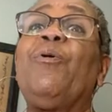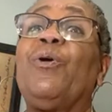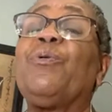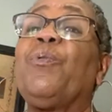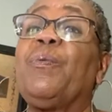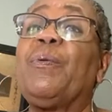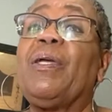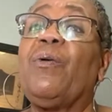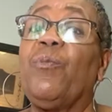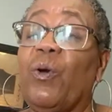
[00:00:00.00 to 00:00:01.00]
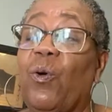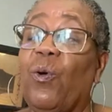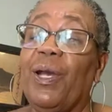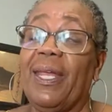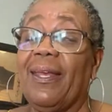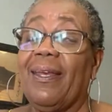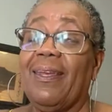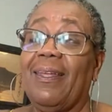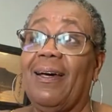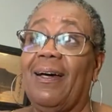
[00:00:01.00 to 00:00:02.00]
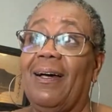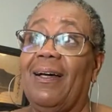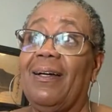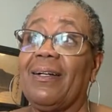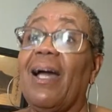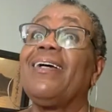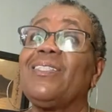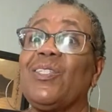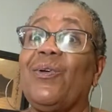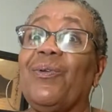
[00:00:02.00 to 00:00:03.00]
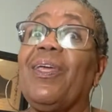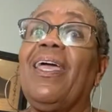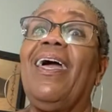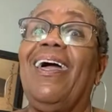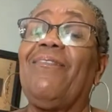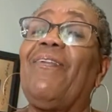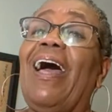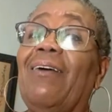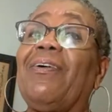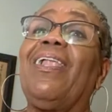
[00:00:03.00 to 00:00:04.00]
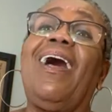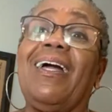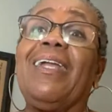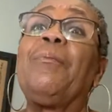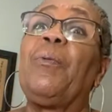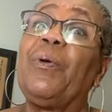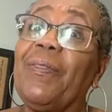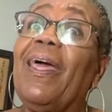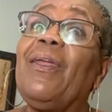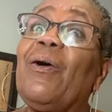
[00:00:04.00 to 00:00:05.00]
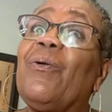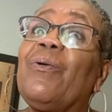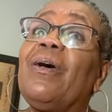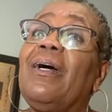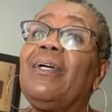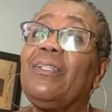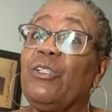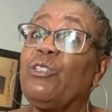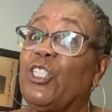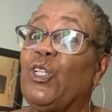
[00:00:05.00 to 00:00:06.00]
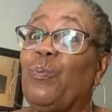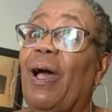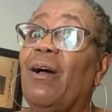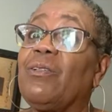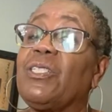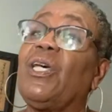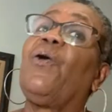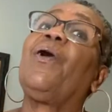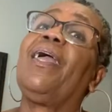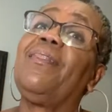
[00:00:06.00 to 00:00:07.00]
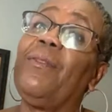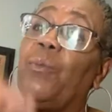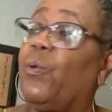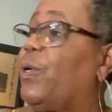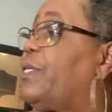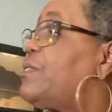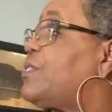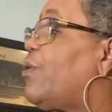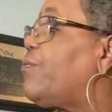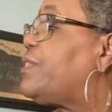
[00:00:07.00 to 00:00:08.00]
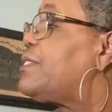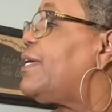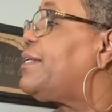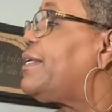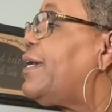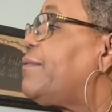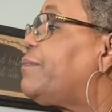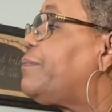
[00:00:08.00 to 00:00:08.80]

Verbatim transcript: going to be recording the uh, concert at five o'clock, and I'm gonna put that on YouTube also, and the morning service Sunday.